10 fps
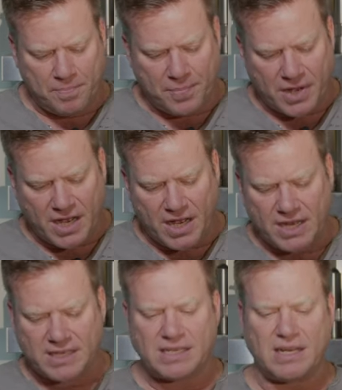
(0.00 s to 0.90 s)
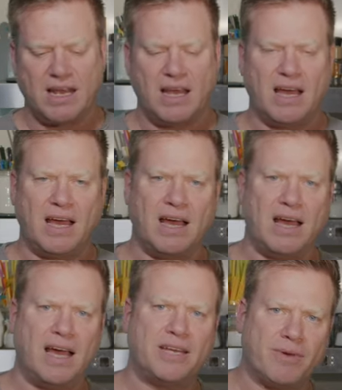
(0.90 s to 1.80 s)
But
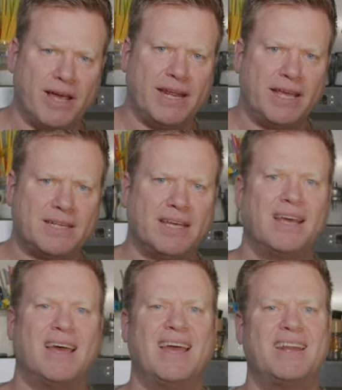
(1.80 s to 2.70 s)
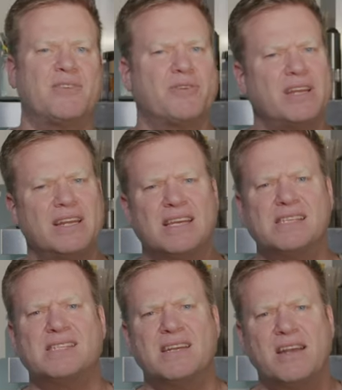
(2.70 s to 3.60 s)
I tried it and I
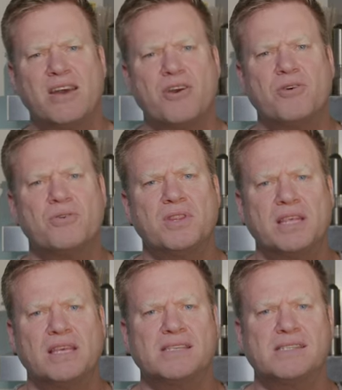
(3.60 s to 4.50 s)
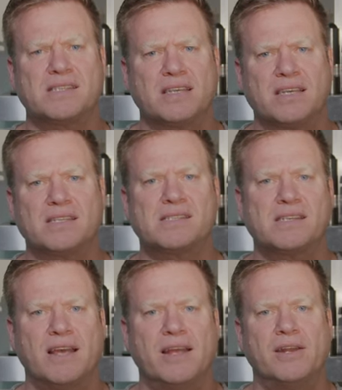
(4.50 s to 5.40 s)
realized, no, this is
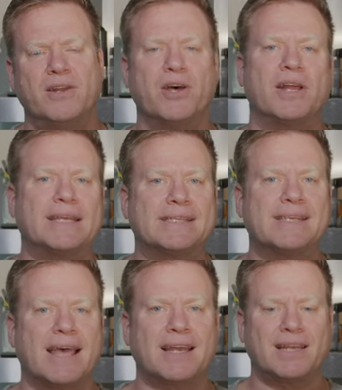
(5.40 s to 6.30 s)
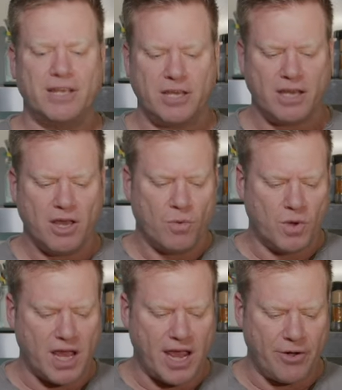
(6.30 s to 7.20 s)
not exactly what I